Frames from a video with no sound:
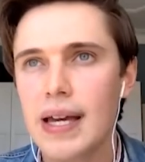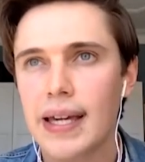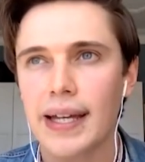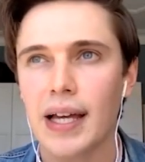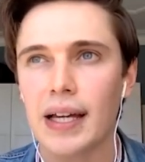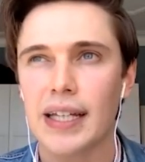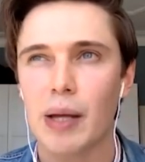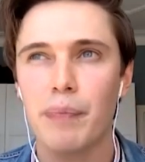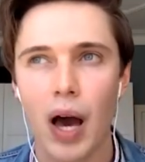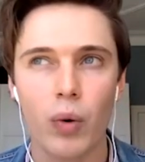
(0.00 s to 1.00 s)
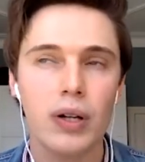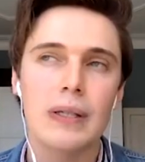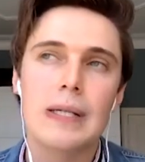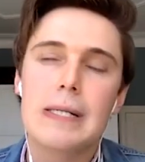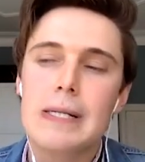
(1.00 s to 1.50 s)
kind of kind of
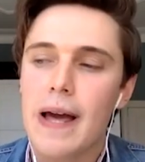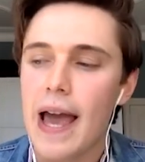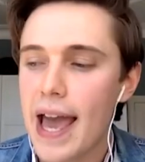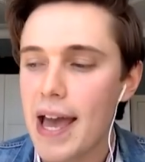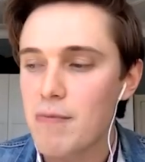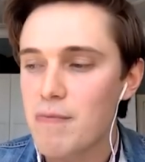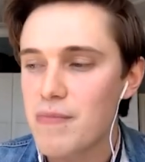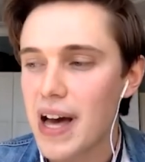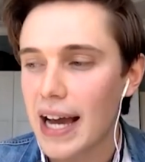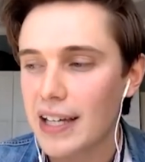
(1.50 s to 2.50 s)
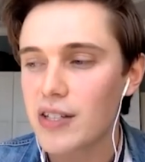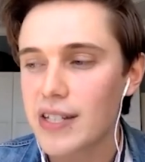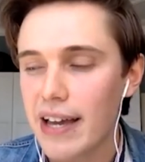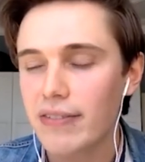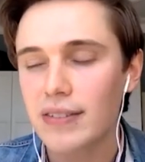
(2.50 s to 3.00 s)
power. Um, that I could
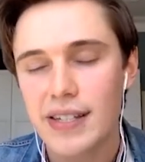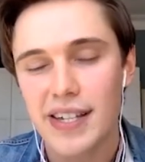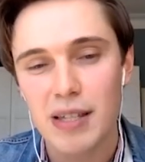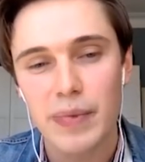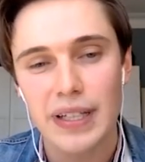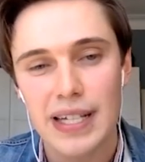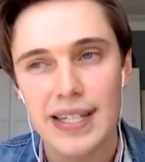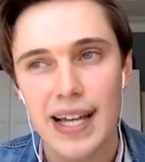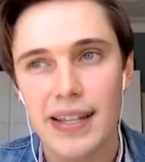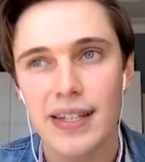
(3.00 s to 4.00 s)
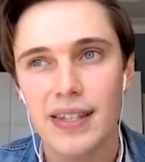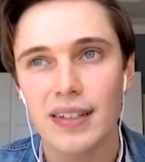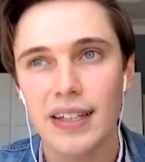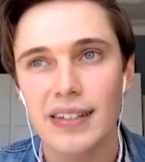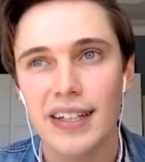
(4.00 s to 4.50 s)
definitely see them kind of standing
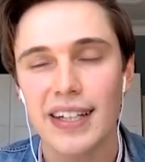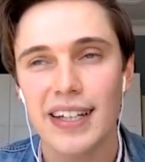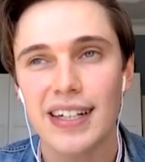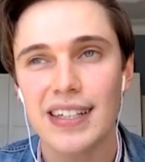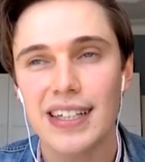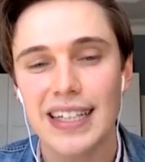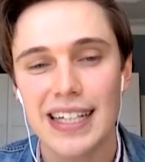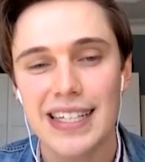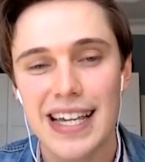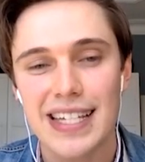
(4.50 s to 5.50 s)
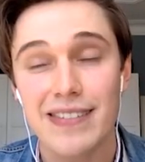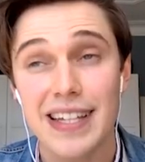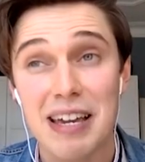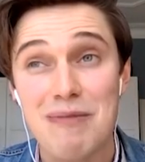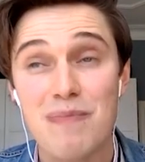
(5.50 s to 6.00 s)
the, the kind of the kind of test of
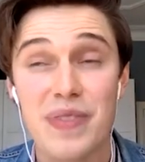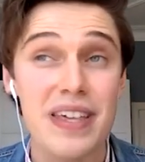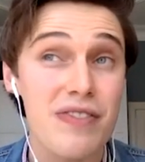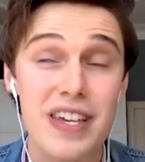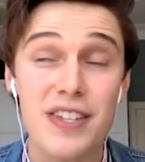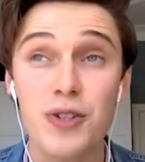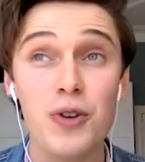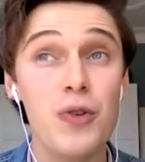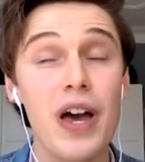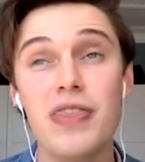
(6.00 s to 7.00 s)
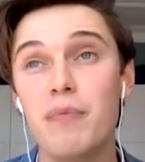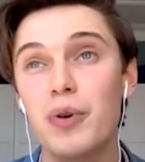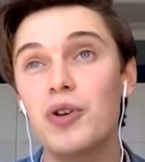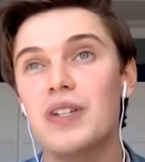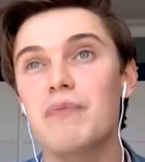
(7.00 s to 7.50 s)
time. They they do in the
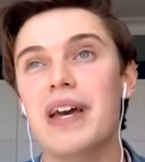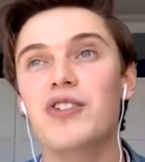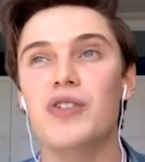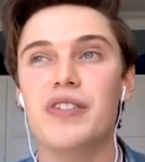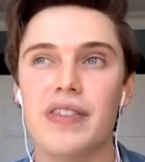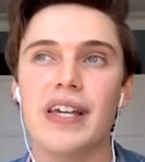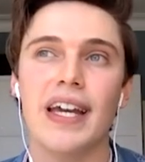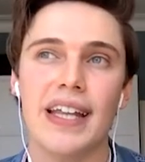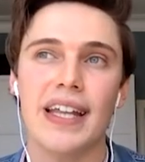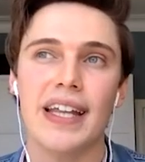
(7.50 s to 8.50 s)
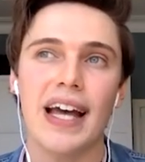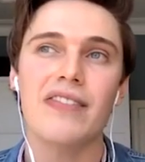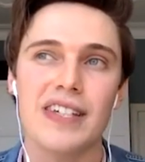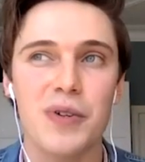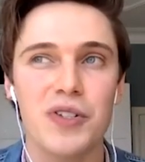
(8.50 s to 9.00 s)
books. It mentions that they kind of
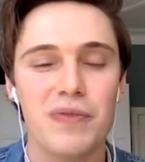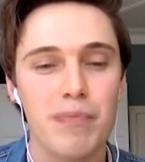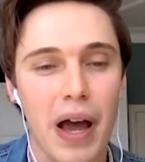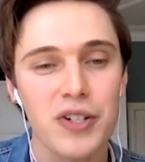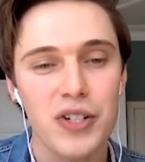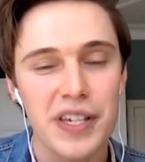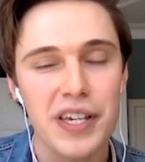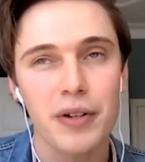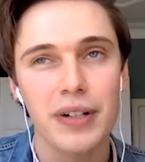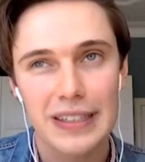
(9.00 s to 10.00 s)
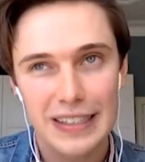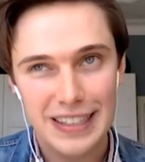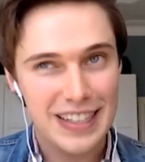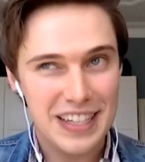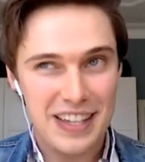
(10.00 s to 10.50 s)
have to keep their marriage a secret.
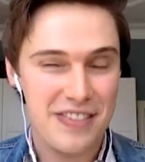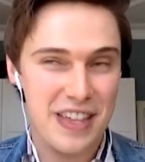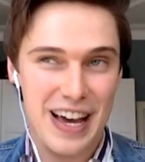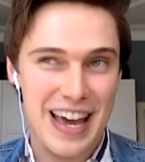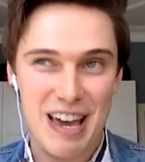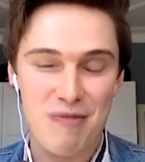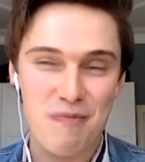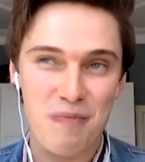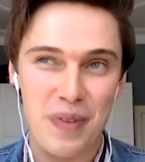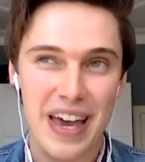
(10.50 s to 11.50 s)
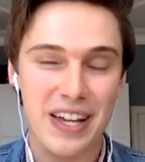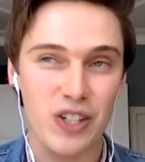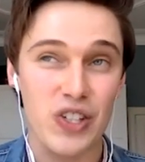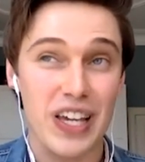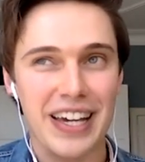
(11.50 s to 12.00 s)
That um, uh,
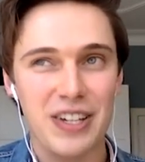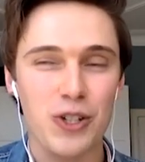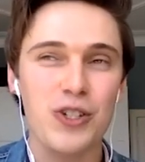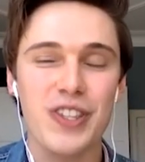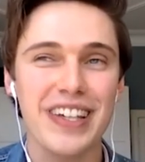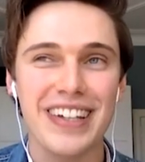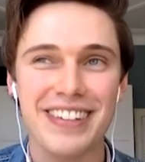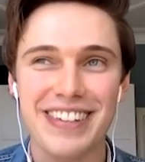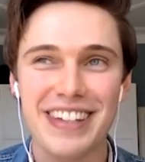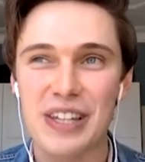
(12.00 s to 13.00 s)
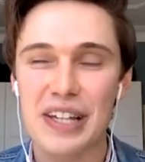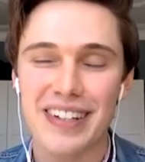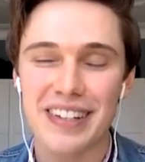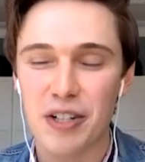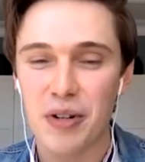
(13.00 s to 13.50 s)
Josiah is just the, the
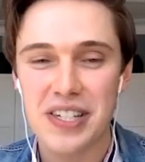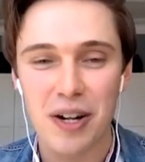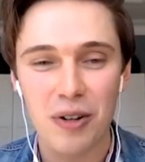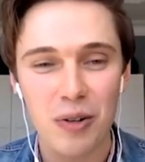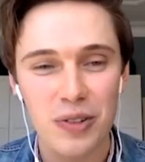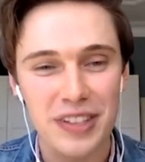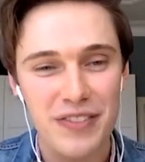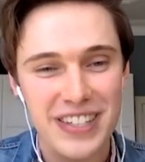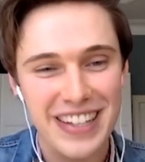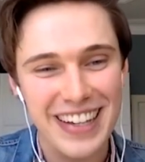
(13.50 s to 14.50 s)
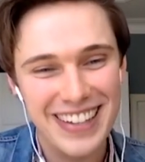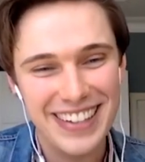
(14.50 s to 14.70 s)
the the crazy uncle that lives in the